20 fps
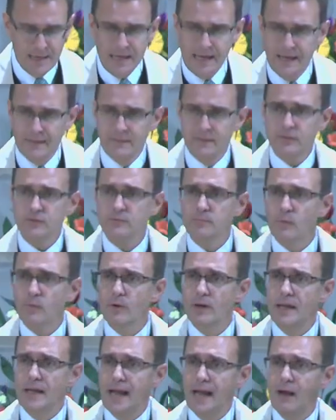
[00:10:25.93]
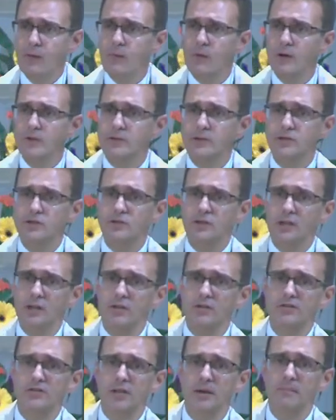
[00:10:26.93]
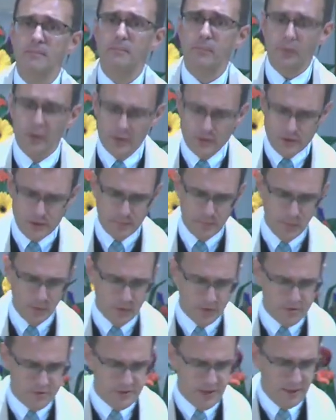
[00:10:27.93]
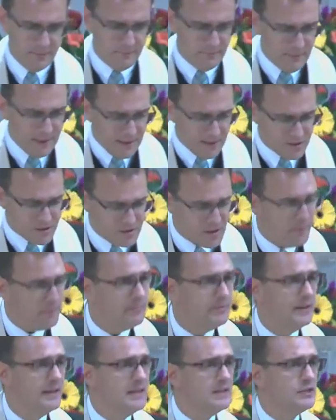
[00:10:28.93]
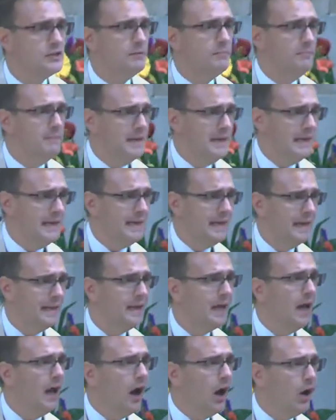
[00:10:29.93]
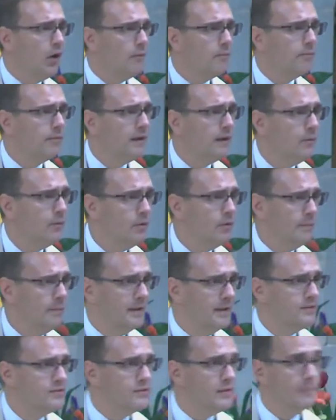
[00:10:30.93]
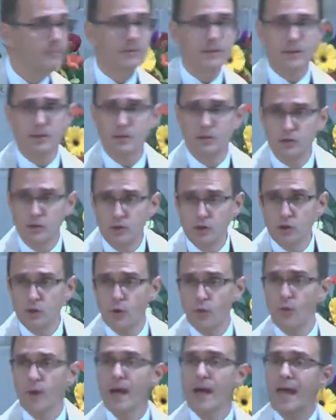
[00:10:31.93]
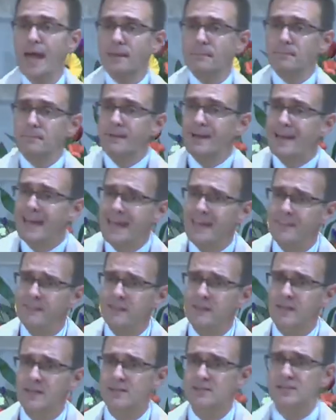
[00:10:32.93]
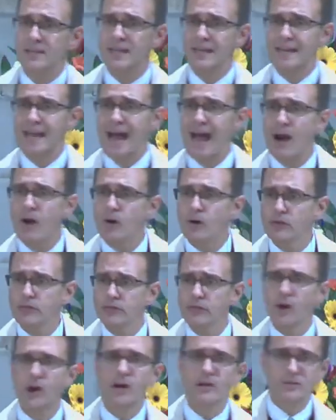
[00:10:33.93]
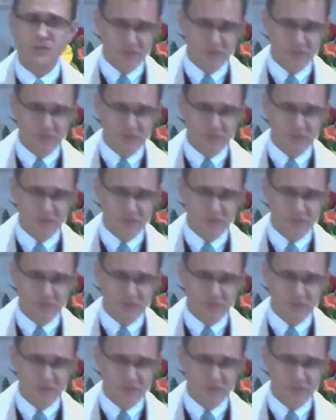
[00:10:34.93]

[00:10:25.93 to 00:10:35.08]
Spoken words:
And this morning, I want to share some principles that mean something to me and hopefully will mean something to you, and plant these in our thoughts